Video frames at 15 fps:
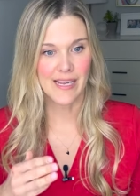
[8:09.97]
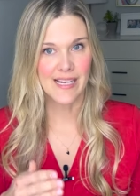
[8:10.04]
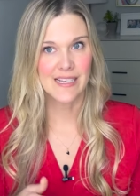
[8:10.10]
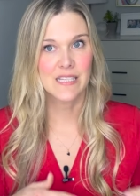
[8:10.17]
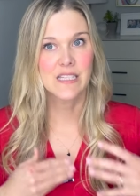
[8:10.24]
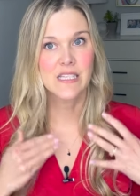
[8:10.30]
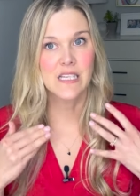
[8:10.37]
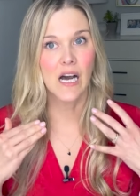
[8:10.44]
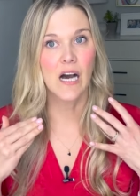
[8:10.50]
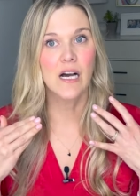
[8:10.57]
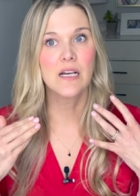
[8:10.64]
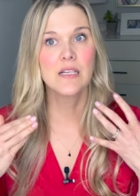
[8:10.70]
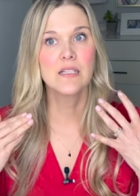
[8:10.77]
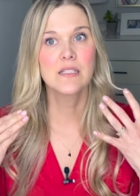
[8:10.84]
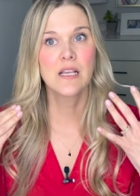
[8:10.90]
it
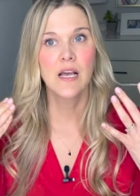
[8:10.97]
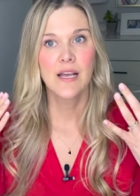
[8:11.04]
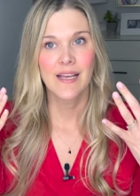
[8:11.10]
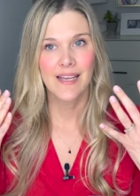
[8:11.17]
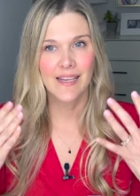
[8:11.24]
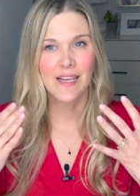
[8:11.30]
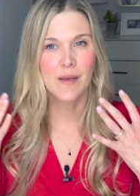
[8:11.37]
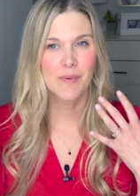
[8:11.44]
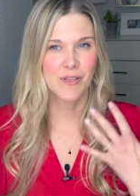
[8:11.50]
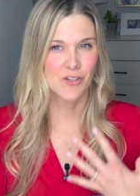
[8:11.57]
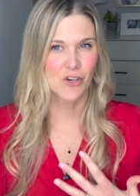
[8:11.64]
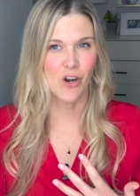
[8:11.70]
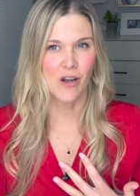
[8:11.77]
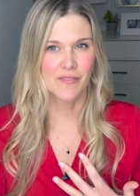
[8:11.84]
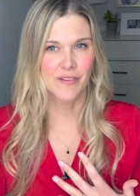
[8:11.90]
does inhibit
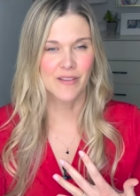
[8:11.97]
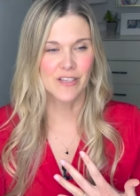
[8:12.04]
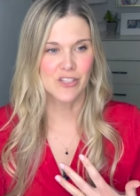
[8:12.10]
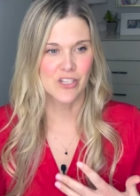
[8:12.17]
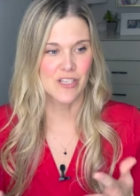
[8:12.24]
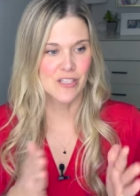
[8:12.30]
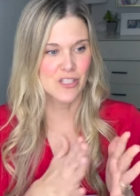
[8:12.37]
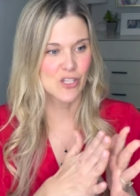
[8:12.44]
your ovulation.